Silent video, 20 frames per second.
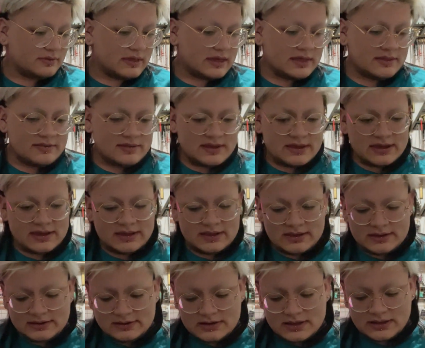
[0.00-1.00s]
And
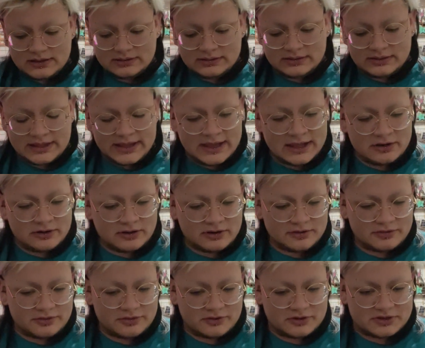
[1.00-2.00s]
then later
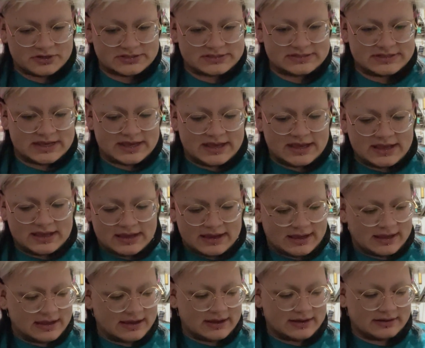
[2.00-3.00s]
Thursday,
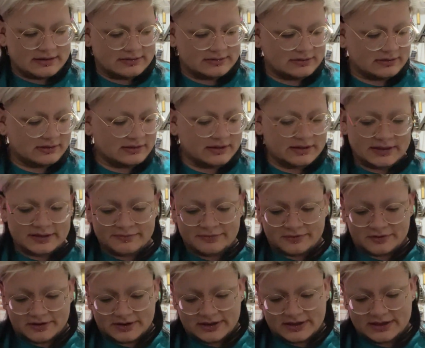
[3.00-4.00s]
I got a
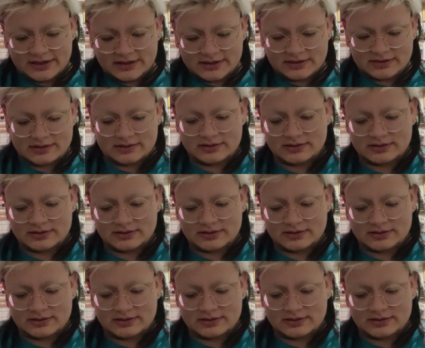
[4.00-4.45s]
delivery